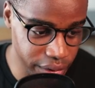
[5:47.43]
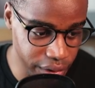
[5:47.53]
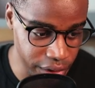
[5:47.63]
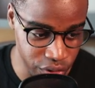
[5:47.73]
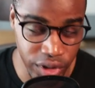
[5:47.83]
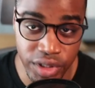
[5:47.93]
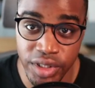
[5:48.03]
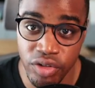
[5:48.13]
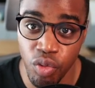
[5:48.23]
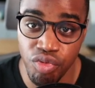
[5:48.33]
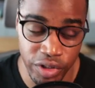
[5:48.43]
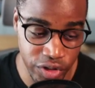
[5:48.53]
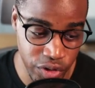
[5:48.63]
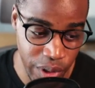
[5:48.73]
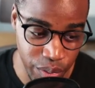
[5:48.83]
As you can see, the
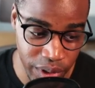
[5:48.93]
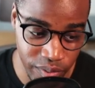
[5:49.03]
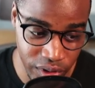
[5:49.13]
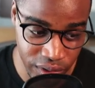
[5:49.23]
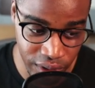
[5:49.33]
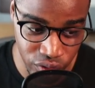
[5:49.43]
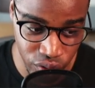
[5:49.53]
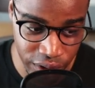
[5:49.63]
presence mapping that you can